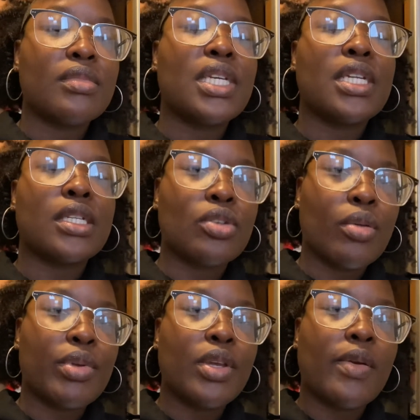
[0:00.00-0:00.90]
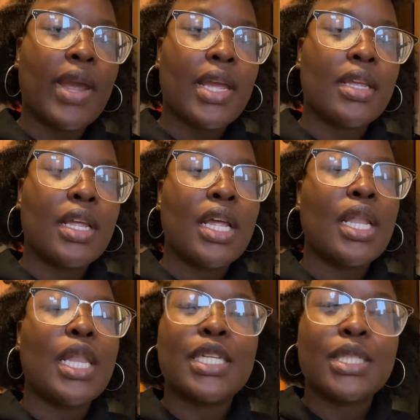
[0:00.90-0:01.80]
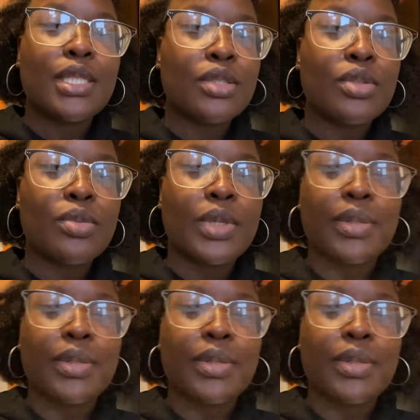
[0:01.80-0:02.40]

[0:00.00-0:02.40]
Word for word: and it's gonna be great let's get to it